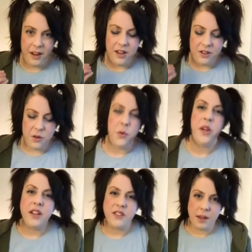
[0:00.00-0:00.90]

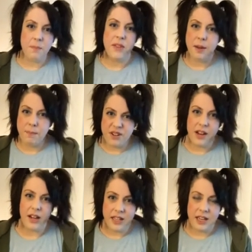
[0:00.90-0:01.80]
doing something
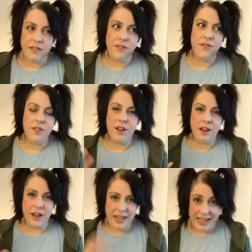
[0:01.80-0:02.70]
productive,
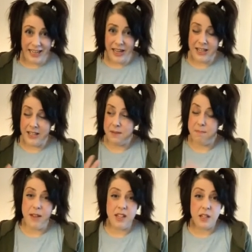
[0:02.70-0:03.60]
I get like these
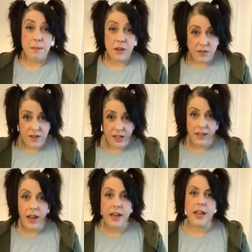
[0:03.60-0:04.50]
immense amounts of
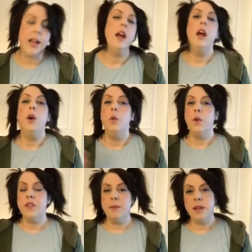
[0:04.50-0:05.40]
anxiety, where
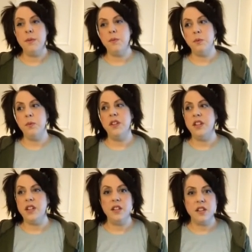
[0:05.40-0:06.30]
sometimes we really
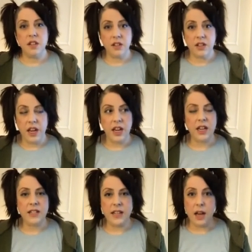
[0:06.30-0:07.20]
need to just like
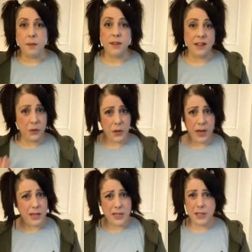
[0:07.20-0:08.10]
accept it's okay
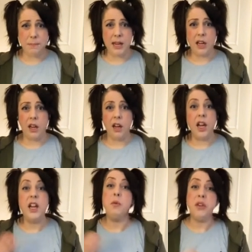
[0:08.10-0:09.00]
to just be.
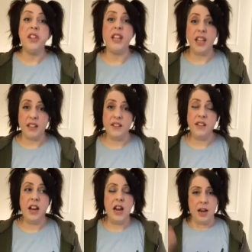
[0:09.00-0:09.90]
It really is.
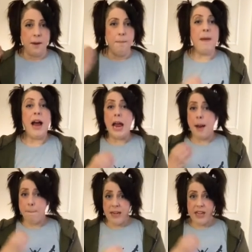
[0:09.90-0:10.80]
My
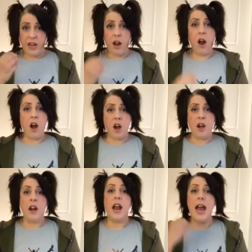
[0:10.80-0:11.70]
beating
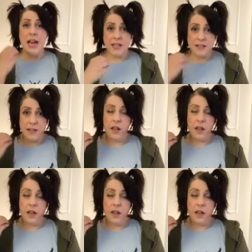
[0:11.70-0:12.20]
heart has